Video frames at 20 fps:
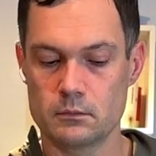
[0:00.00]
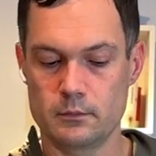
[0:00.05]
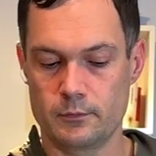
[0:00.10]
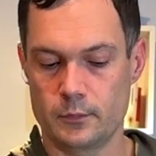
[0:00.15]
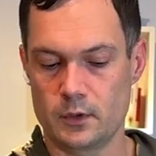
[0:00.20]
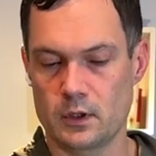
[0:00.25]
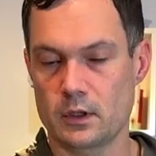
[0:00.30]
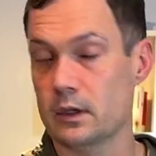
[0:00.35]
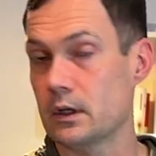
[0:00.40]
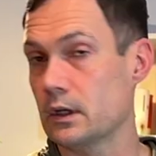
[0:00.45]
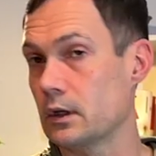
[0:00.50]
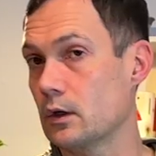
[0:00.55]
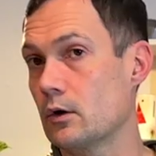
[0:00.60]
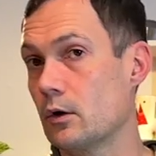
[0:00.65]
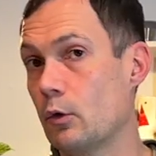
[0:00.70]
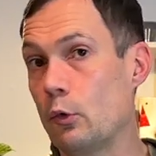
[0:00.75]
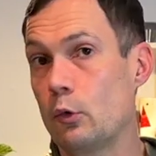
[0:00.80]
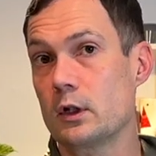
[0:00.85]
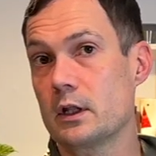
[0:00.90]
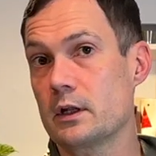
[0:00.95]
You're not going to get a
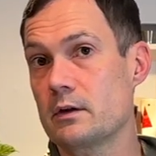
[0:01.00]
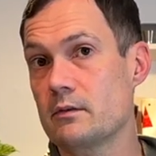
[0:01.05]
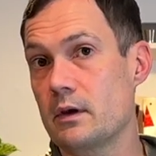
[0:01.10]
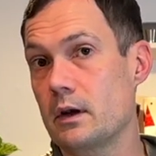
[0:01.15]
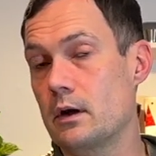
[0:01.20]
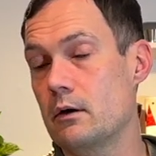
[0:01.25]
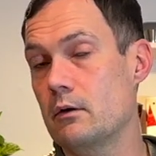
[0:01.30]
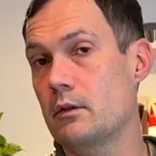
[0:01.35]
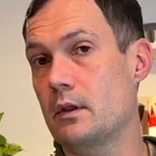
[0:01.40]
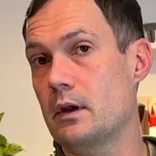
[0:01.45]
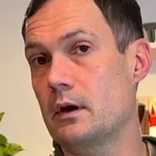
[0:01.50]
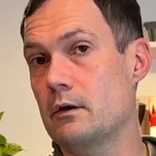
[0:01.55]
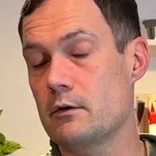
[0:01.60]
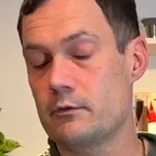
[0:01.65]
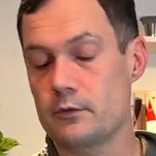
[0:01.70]
whole lot of air there if